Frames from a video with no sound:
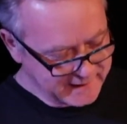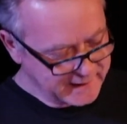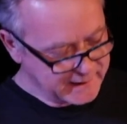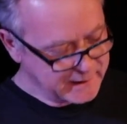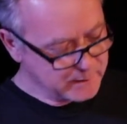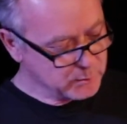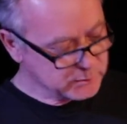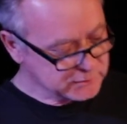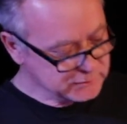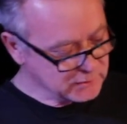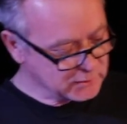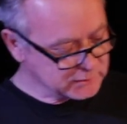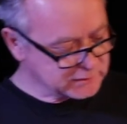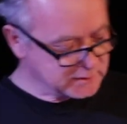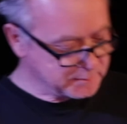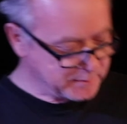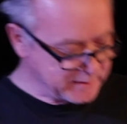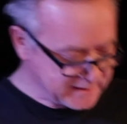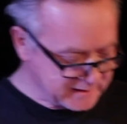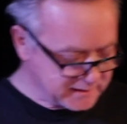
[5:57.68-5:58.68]
It was not
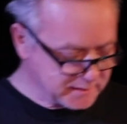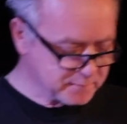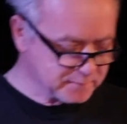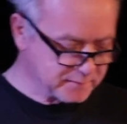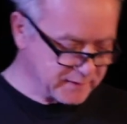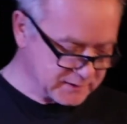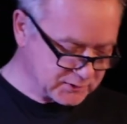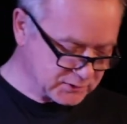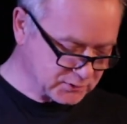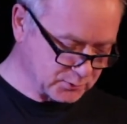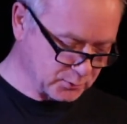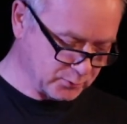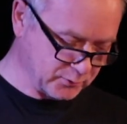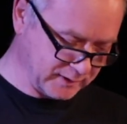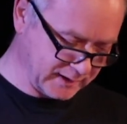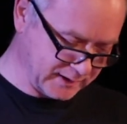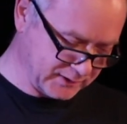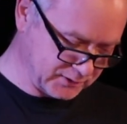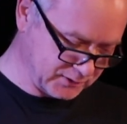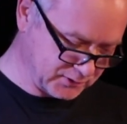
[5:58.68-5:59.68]
to be a conventional
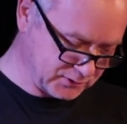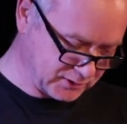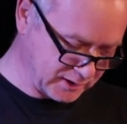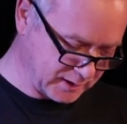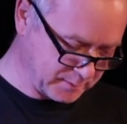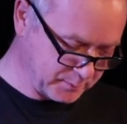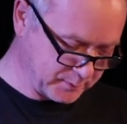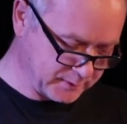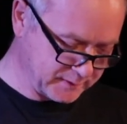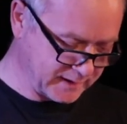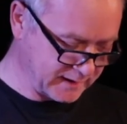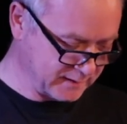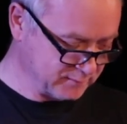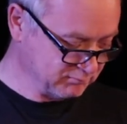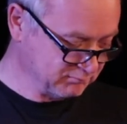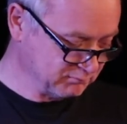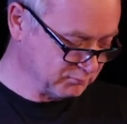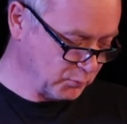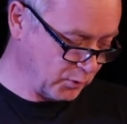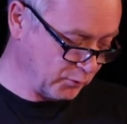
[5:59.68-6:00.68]
relationship, but
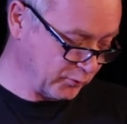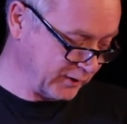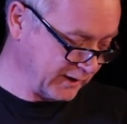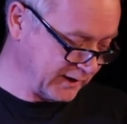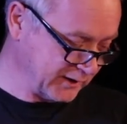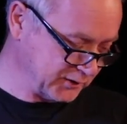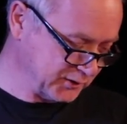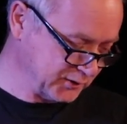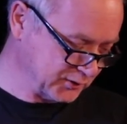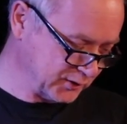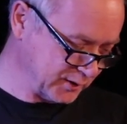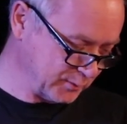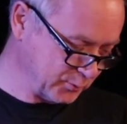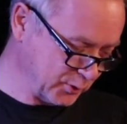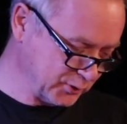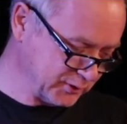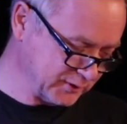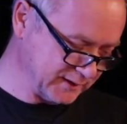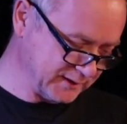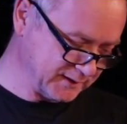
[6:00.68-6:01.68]
then what relationship
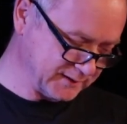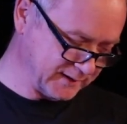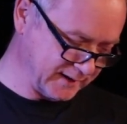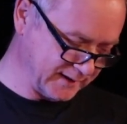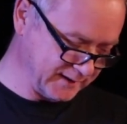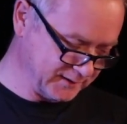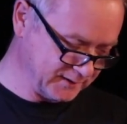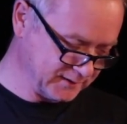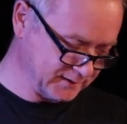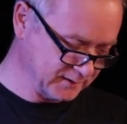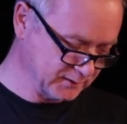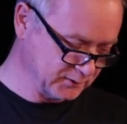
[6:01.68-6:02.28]
was these days?